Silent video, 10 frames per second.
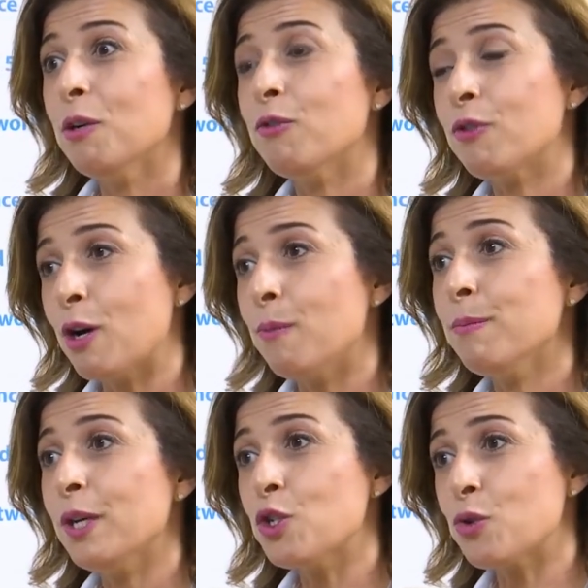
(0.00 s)

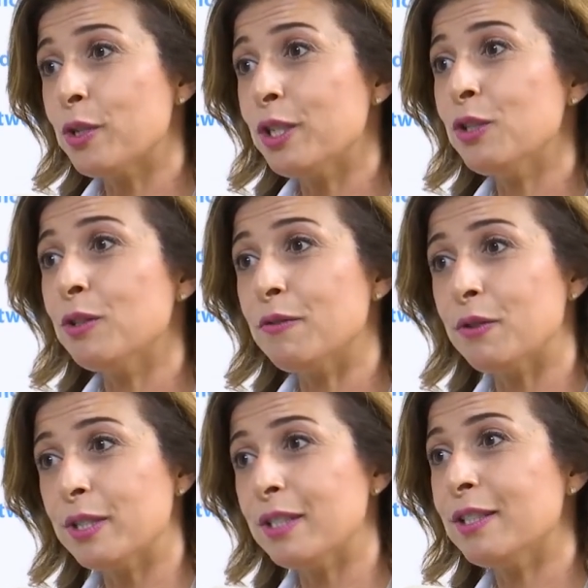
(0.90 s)
from Jordan
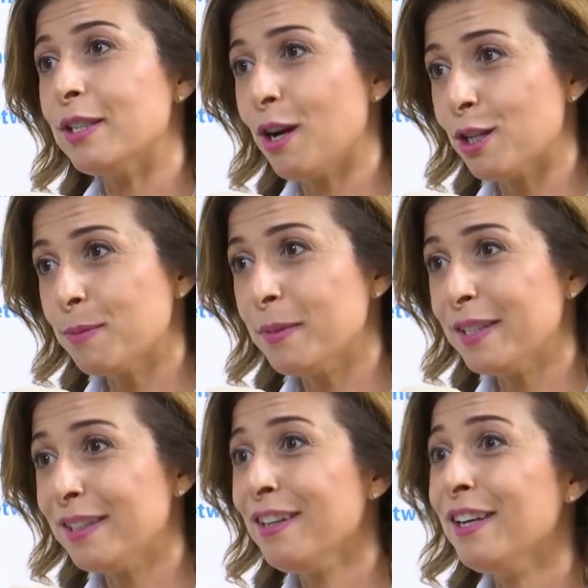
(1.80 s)
University
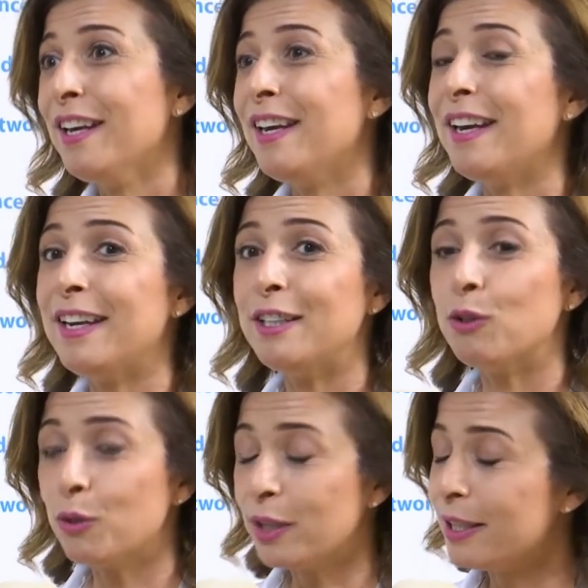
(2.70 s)
Hospital and
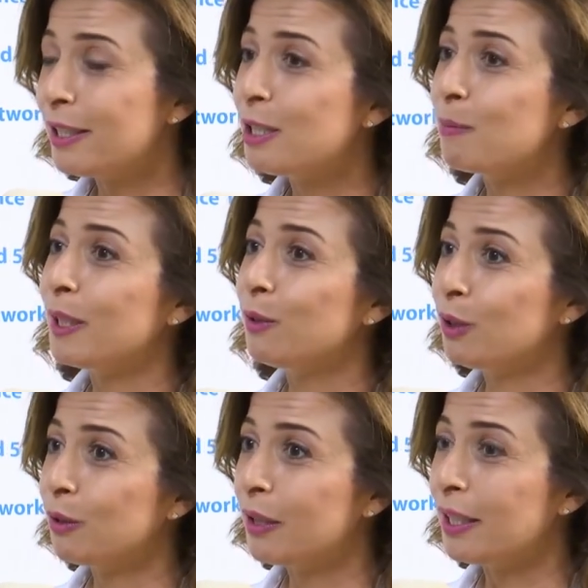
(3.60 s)
organized by Dr.